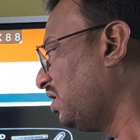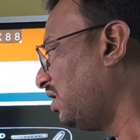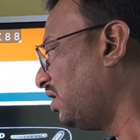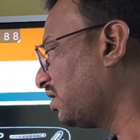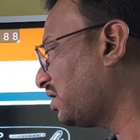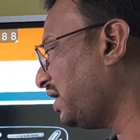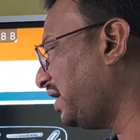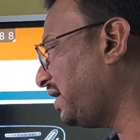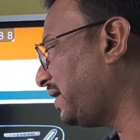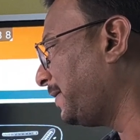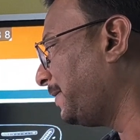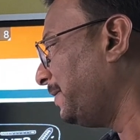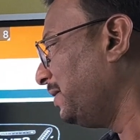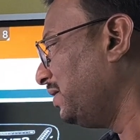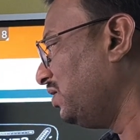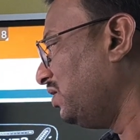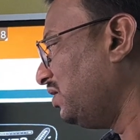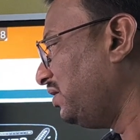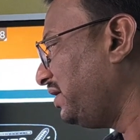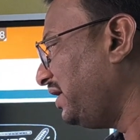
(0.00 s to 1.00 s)

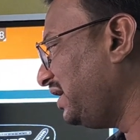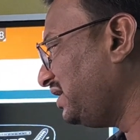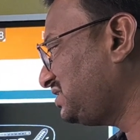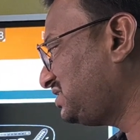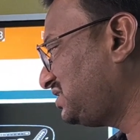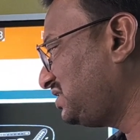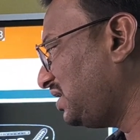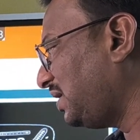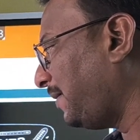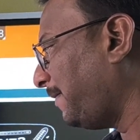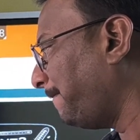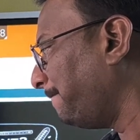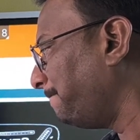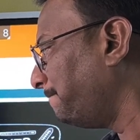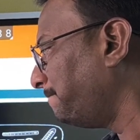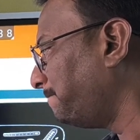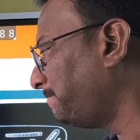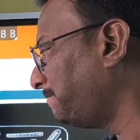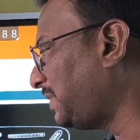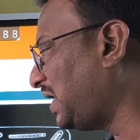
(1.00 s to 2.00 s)
Okay, next,
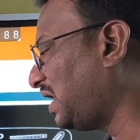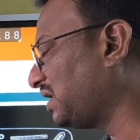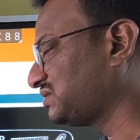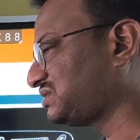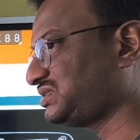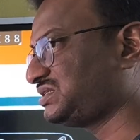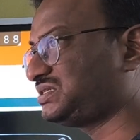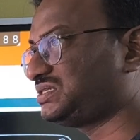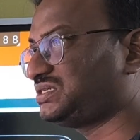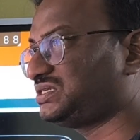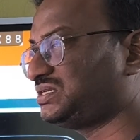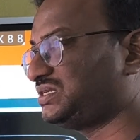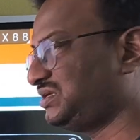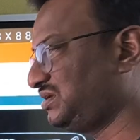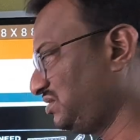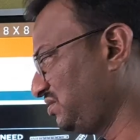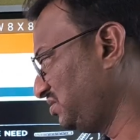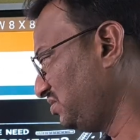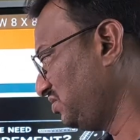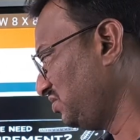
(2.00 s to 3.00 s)
mass.